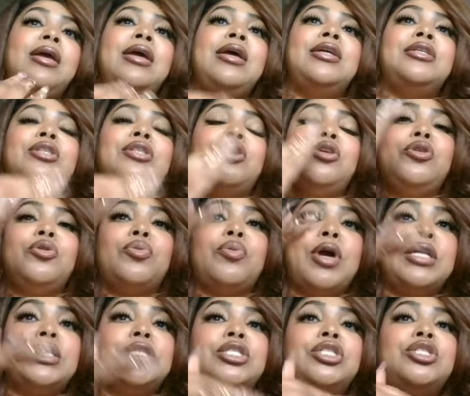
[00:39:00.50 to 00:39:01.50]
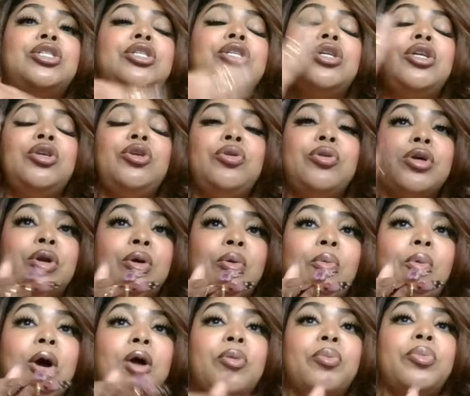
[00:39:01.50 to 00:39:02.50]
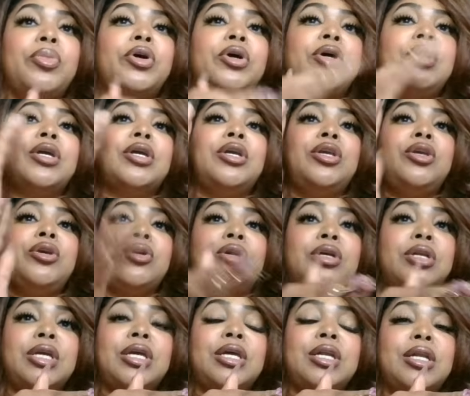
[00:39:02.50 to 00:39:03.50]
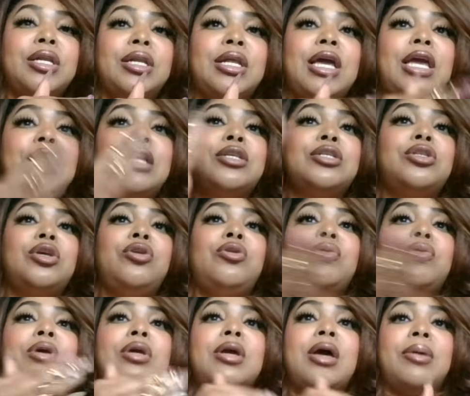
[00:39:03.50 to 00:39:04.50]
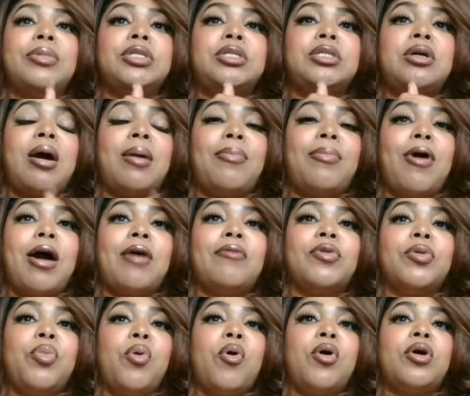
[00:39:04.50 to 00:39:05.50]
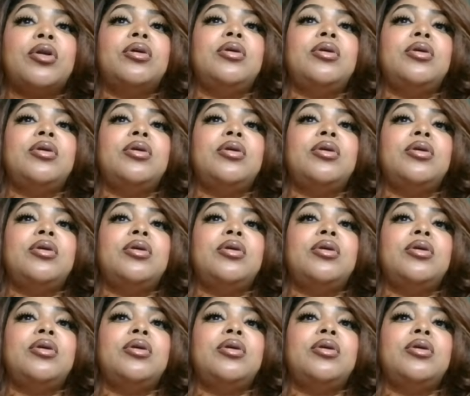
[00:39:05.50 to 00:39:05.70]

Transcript: So you register, you get a workbook, you're going to get a link so you can come into our private portal,